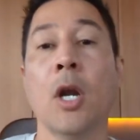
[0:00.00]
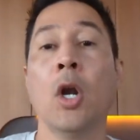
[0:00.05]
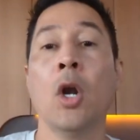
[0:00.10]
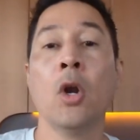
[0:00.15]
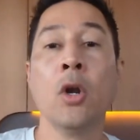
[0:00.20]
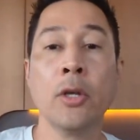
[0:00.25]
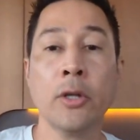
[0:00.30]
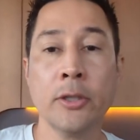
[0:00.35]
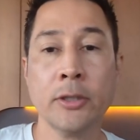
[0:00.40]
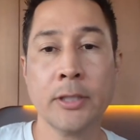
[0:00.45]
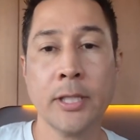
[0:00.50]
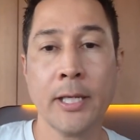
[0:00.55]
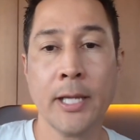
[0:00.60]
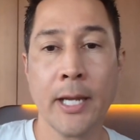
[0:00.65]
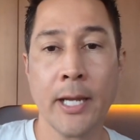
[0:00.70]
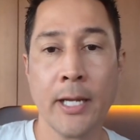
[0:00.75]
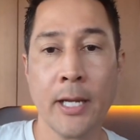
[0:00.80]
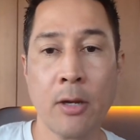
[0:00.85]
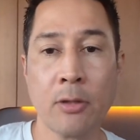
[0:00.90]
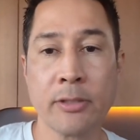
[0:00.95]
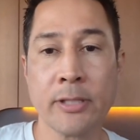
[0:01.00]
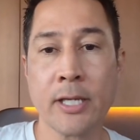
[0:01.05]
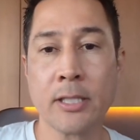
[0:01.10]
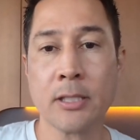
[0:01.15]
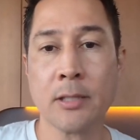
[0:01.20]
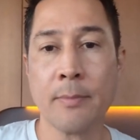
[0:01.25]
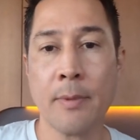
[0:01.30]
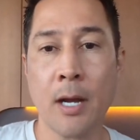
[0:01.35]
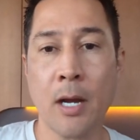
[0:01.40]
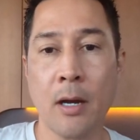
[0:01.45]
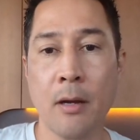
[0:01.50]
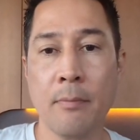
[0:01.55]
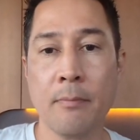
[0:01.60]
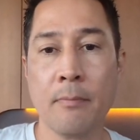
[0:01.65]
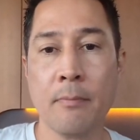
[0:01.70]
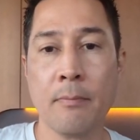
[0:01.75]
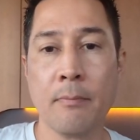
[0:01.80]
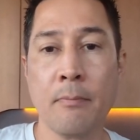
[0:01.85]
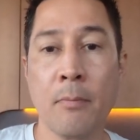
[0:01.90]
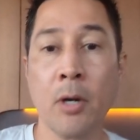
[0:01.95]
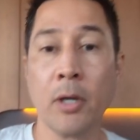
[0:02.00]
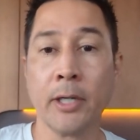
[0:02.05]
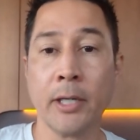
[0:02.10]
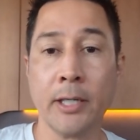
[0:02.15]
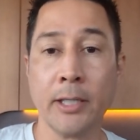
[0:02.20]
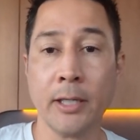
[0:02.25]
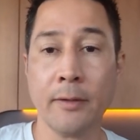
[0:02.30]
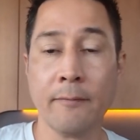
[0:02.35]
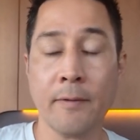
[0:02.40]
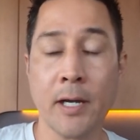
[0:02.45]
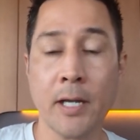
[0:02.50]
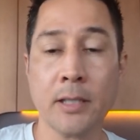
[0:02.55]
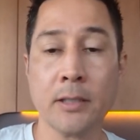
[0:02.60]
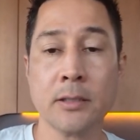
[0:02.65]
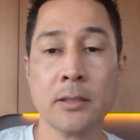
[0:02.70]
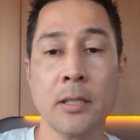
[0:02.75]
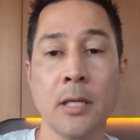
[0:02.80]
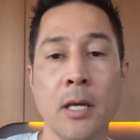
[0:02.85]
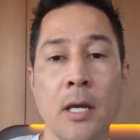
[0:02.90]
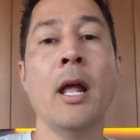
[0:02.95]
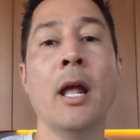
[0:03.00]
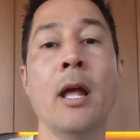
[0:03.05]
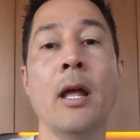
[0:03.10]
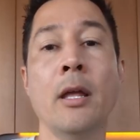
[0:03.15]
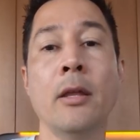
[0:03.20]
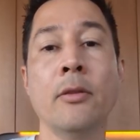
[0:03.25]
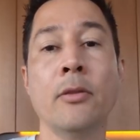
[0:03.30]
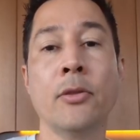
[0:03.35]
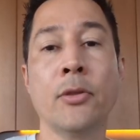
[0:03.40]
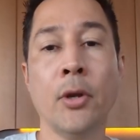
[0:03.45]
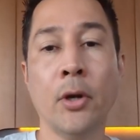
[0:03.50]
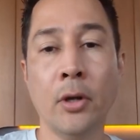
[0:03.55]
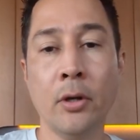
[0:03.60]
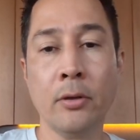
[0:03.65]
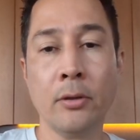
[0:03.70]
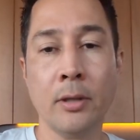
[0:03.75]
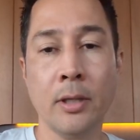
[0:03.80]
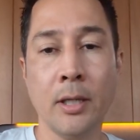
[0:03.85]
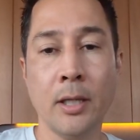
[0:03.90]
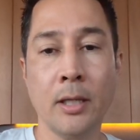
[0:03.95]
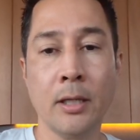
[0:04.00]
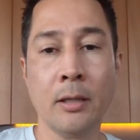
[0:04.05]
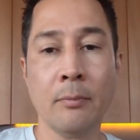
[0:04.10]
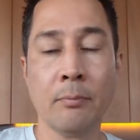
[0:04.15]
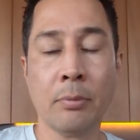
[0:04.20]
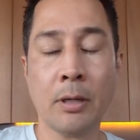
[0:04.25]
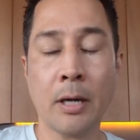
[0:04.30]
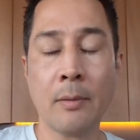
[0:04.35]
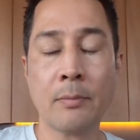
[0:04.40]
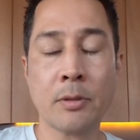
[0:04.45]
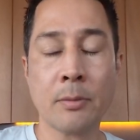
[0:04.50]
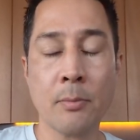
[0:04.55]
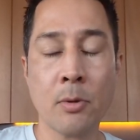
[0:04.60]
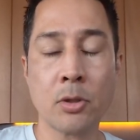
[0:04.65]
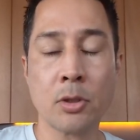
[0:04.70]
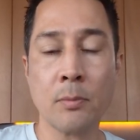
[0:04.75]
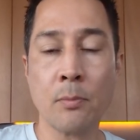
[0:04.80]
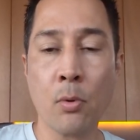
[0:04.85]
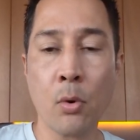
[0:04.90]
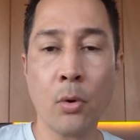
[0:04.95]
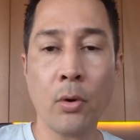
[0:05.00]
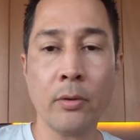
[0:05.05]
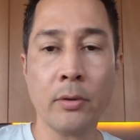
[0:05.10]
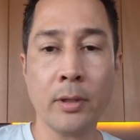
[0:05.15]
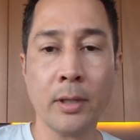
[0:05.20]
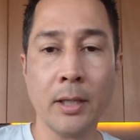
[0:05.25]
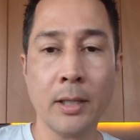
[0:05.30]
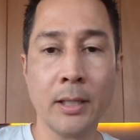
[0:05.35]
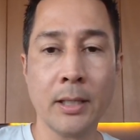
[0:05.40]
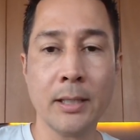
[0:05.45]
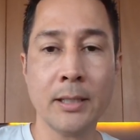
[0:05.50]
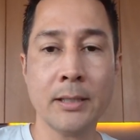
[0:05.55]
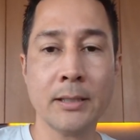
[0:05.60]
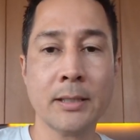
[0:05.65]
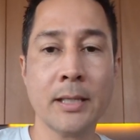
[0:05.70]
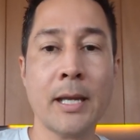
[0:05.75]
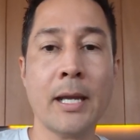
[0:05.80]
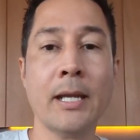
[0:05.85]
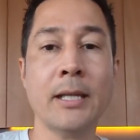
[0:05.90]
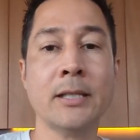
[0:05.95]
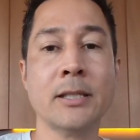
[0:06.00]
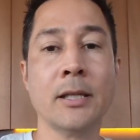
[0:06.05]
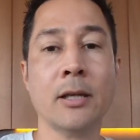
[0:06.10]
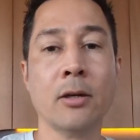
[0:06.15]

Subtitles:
Earlier today, I was asked about marketing advice. And third thing, and perhaps the most important thing, is a